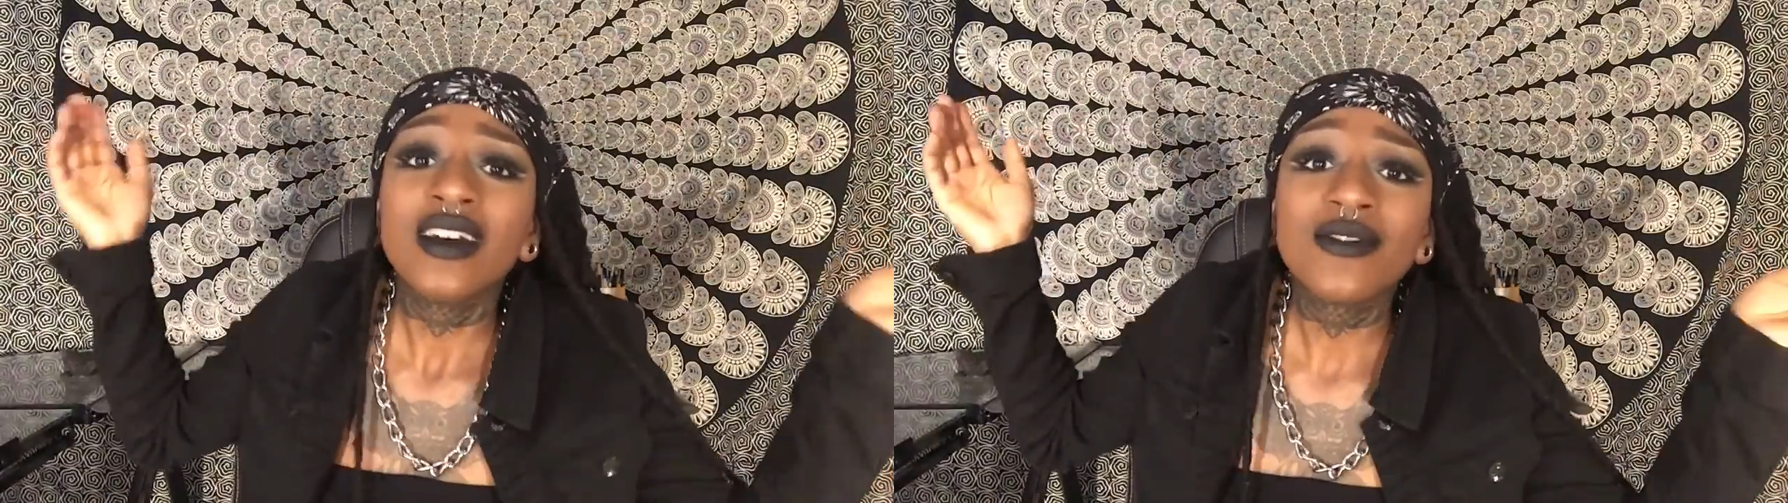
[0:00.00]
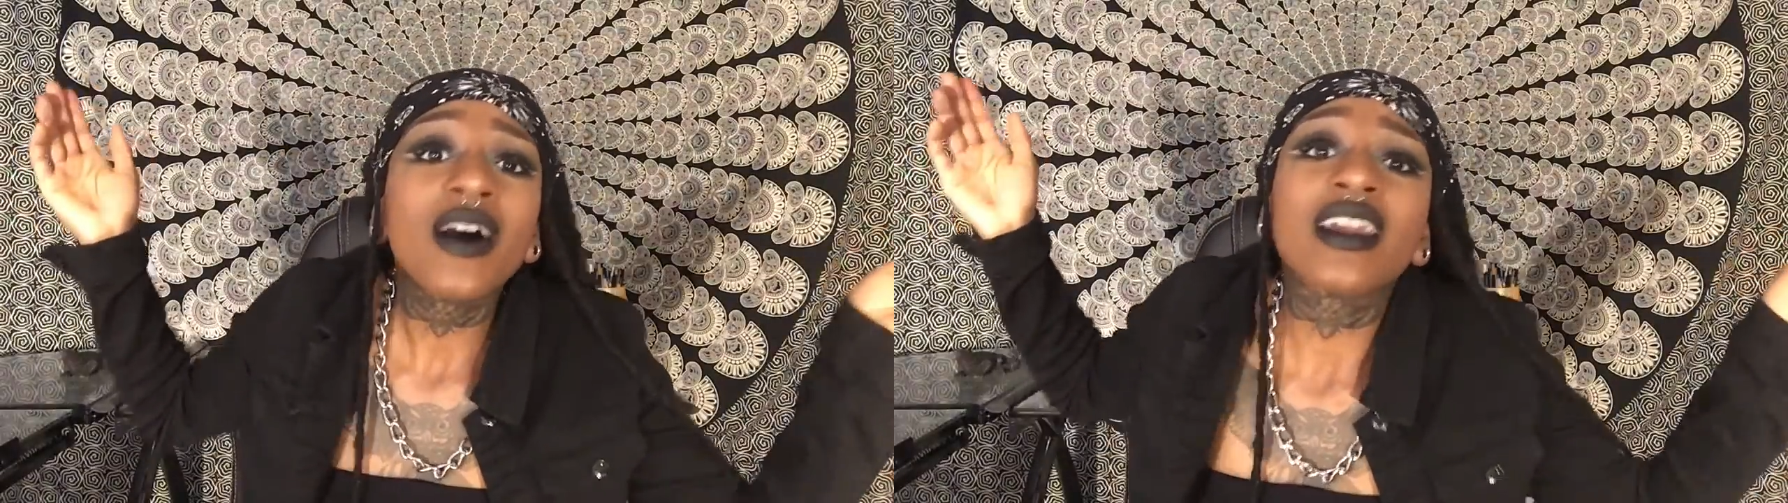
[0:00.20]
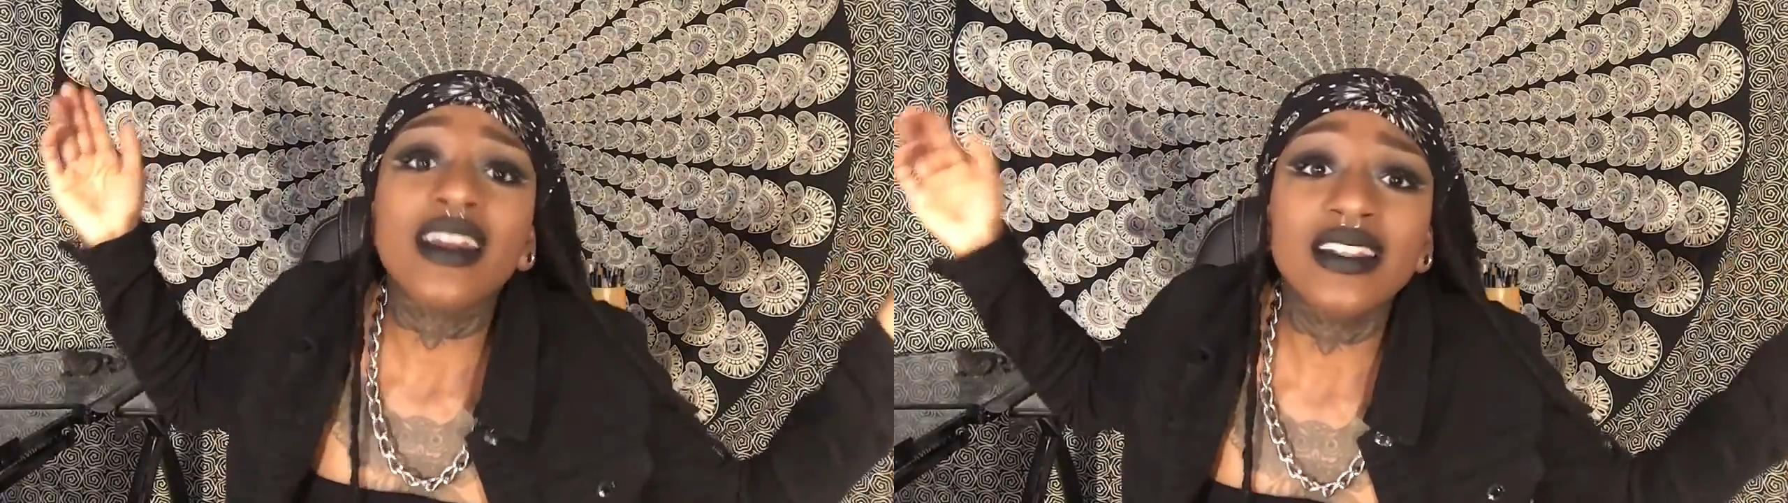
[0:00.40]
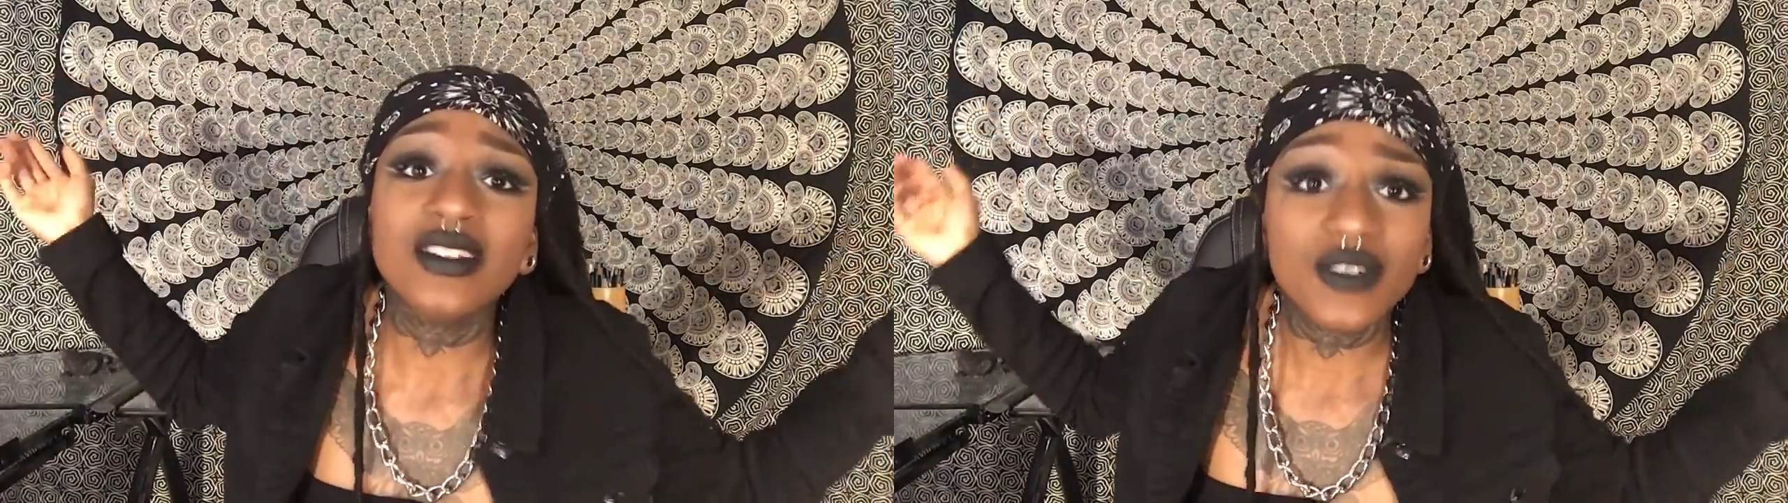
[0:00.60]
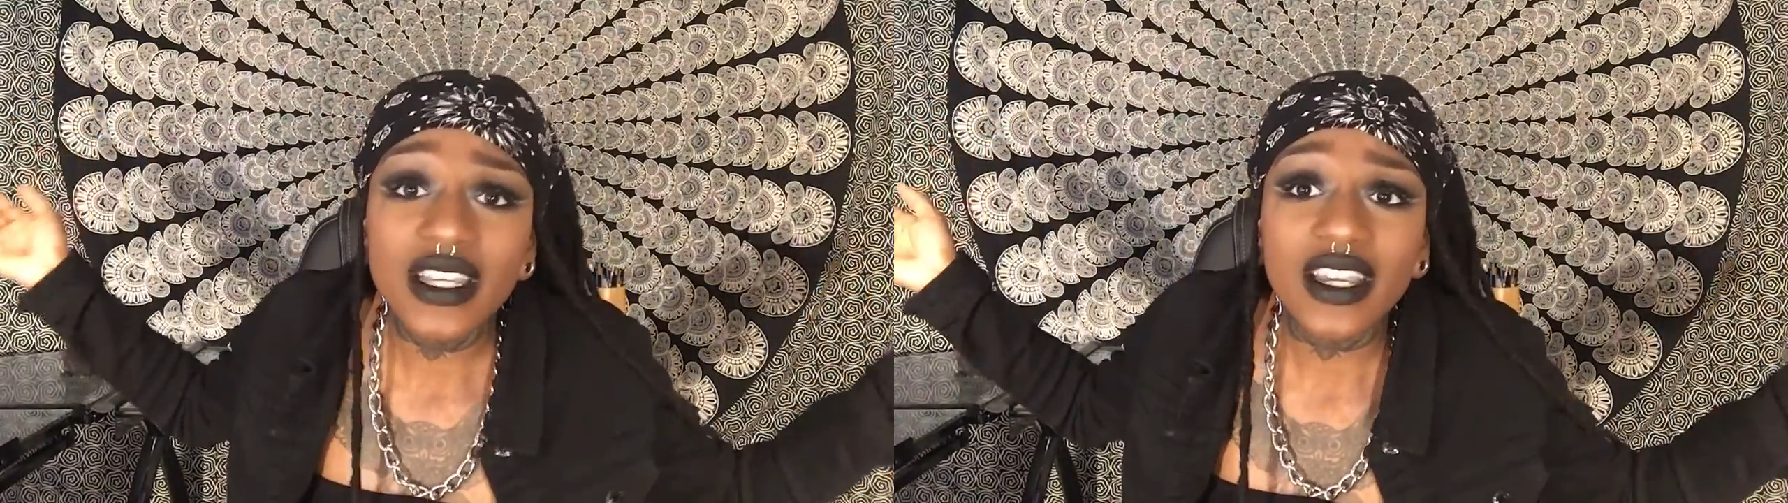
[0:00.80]
fuck it,
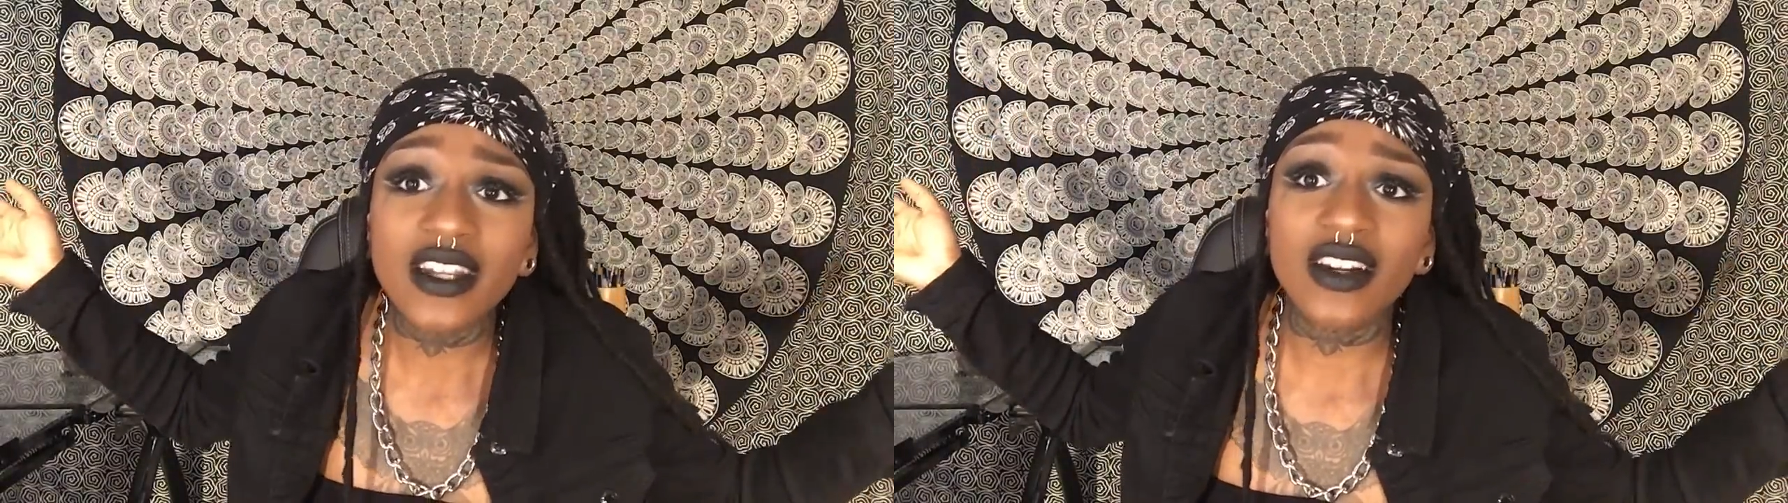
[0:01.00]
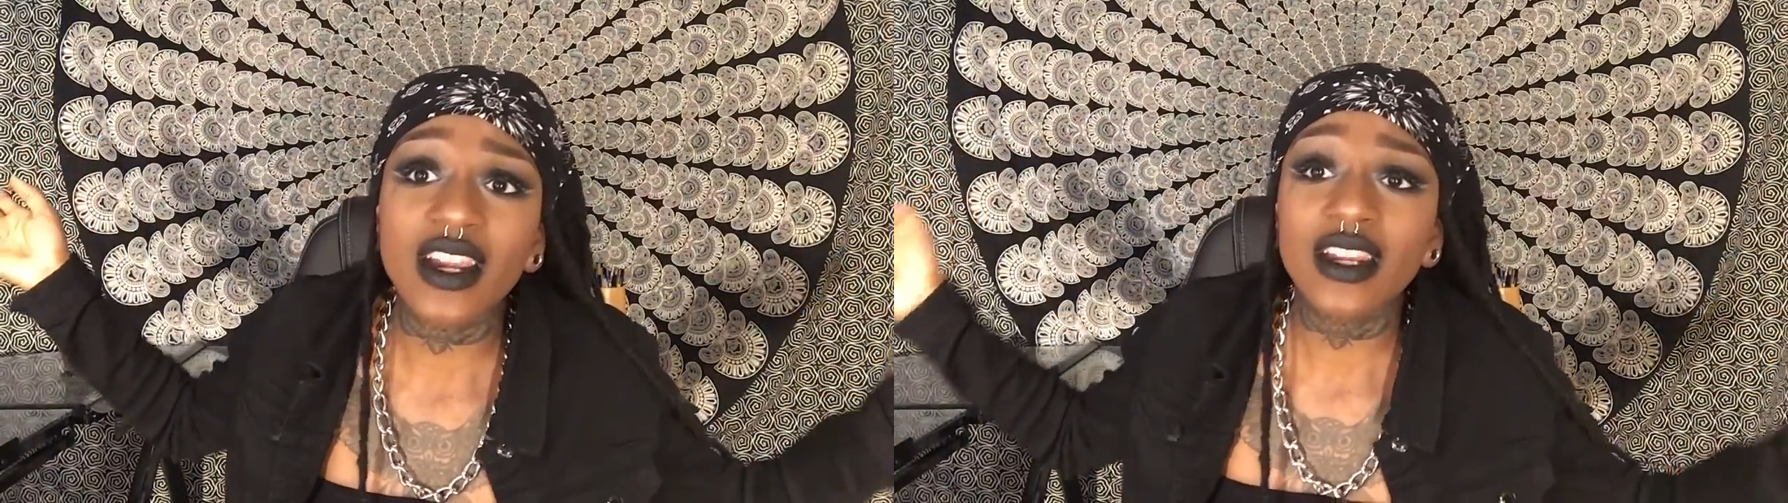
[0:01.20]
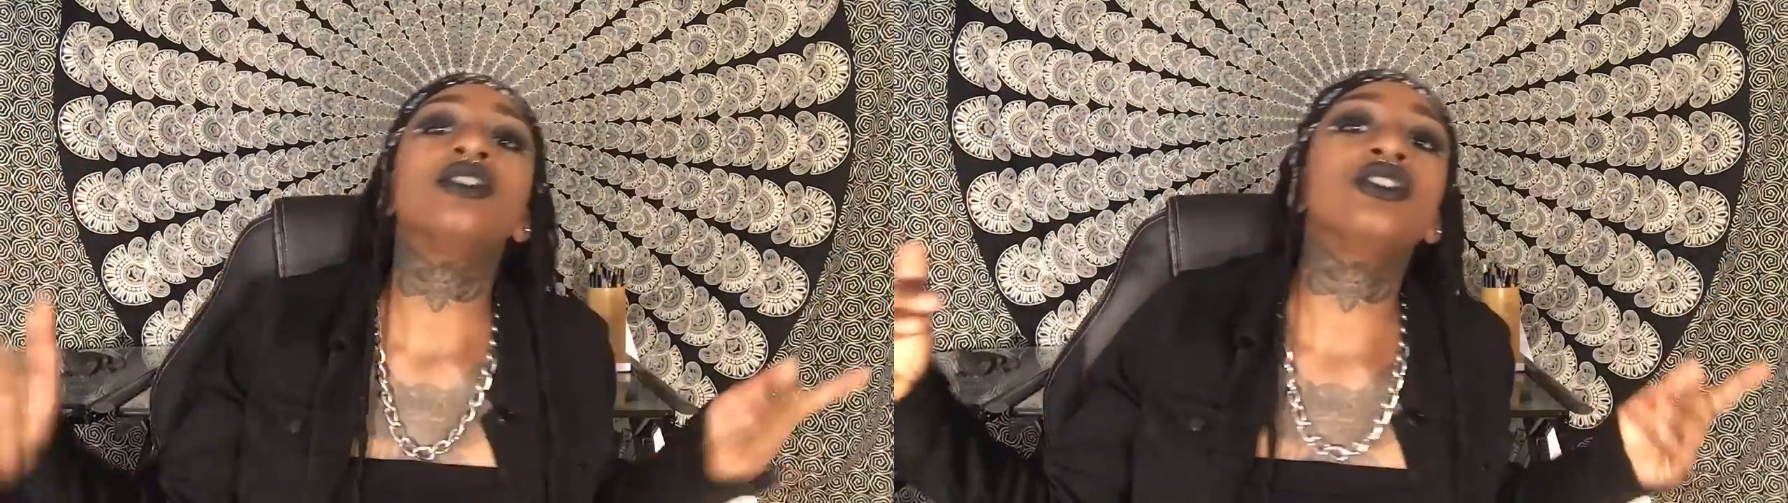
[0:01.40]
it's vegan, right?